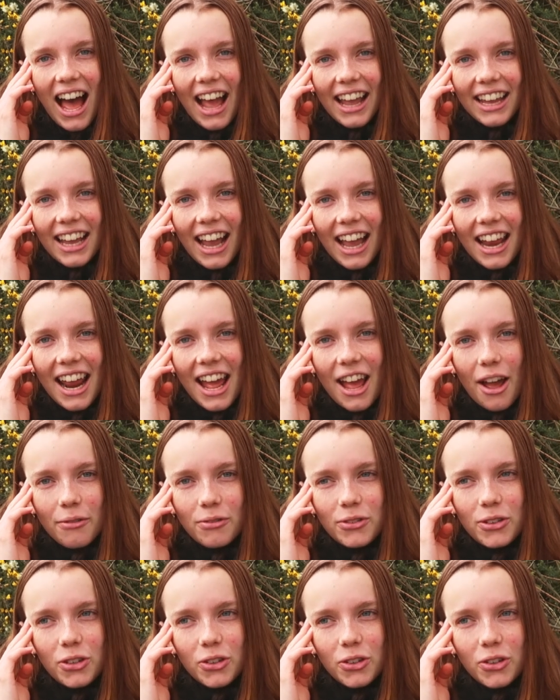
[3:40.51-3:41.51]
I kind of
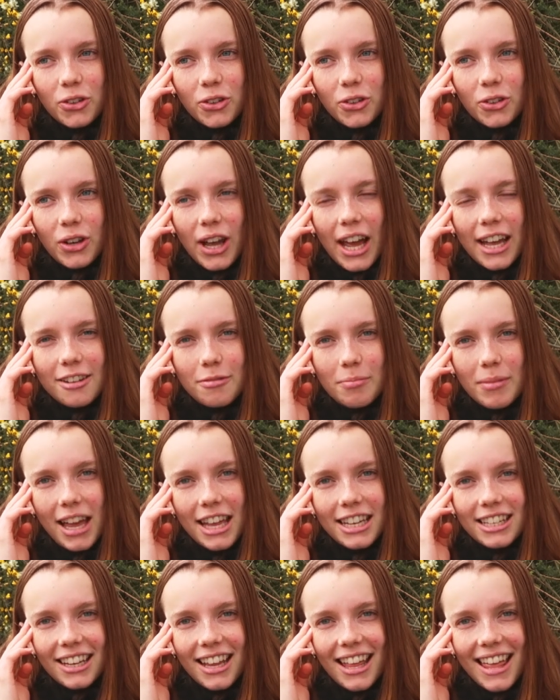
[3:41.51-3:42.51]
have to
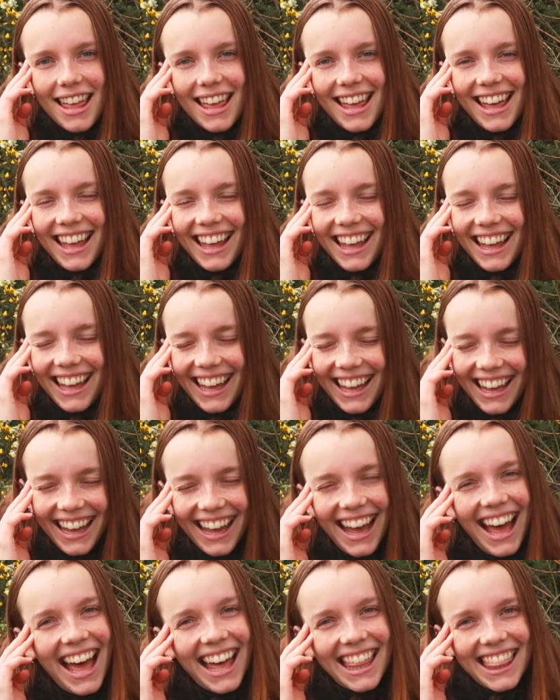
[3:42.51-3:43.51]
admit
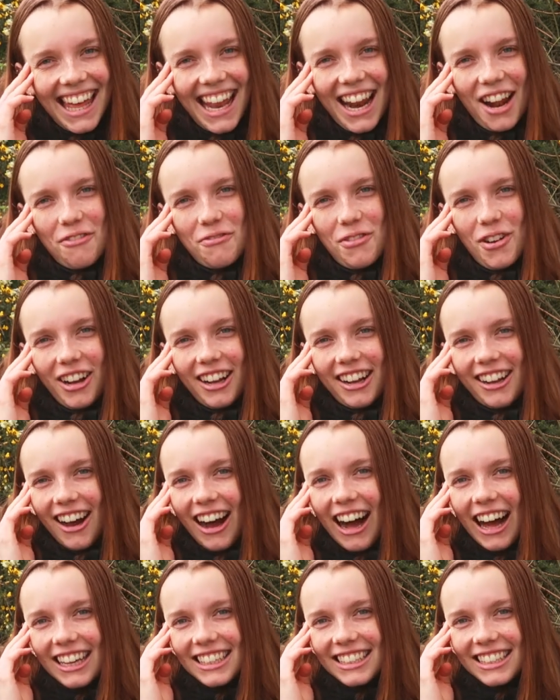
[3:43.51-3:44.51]
that I
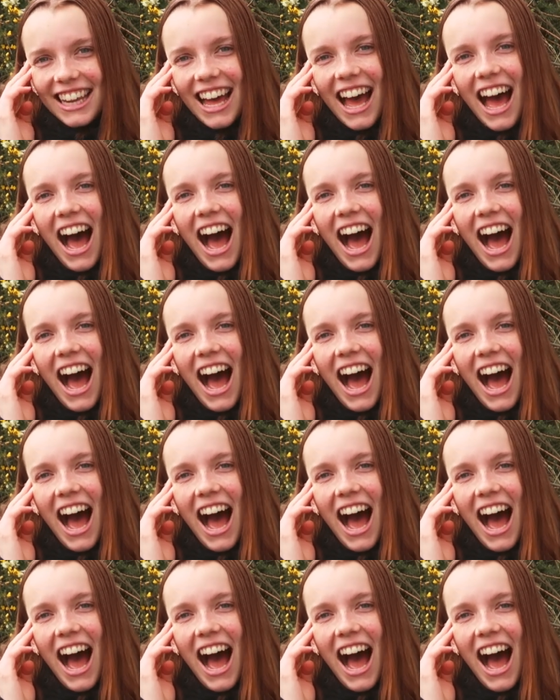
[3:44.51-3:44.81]
forgot